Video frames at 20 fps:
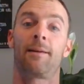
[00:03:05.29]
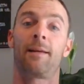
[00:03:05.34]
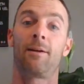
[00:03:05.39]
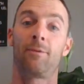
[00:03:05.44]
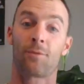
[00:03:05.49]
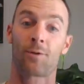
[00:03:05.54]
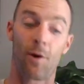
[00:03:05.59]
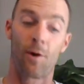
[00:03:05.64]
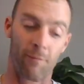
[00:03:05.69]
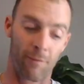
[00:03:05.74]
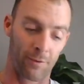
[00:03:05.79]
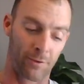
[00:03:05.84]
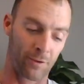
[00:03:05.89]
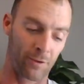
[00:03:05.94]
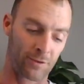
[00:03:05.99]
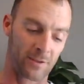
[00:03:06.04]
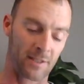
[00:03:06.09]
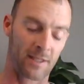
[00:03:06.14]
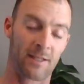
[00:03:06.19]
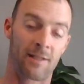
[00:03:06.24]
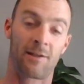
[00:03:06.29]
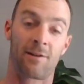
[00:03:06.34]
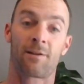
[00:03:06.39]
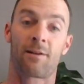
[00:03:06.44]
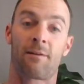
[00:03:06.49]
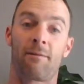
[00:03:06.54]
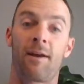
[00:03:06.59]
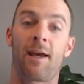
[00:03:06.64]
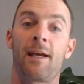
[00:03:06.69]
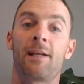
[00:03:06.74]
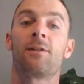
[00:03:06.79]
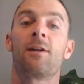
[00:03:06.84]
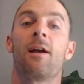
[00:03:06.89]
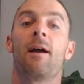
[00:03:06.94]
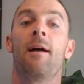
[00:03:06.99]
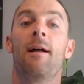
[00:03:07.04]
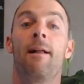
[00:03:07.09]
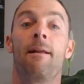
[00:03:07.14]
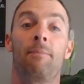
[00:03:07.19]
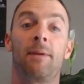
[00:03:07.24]
He was over 13 years of age
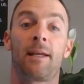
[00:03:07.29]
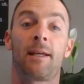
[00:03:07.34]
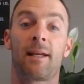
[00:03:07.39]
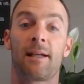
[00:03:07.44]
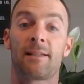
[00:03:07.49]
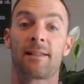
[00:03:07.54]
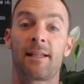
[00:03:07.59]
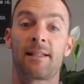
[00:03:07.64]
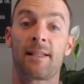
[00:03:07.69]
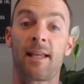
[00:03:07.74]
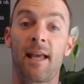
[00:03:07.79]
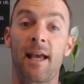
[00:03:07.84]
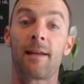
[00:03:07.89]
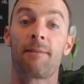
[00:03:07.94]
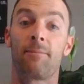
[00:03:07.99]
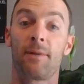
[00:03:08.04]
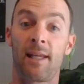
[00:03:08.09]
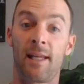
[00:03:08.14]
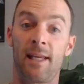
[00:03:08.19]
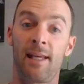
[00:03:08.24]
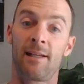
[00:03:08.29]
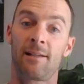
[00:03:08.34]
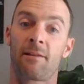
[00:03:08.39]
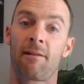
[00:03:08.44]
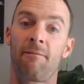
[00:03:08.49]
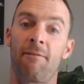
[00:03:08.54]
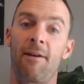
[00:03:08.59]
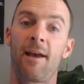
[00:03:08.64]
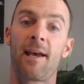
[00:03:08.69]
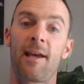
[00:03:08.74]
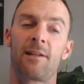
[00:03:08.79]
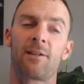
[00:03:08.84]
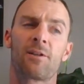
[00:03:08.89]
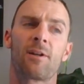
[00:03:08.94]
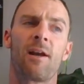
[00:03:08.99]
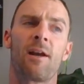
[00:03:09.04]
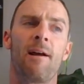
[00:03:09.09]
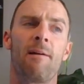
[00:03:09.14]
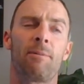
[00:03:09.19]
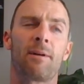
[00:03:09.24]
because they said he is of age.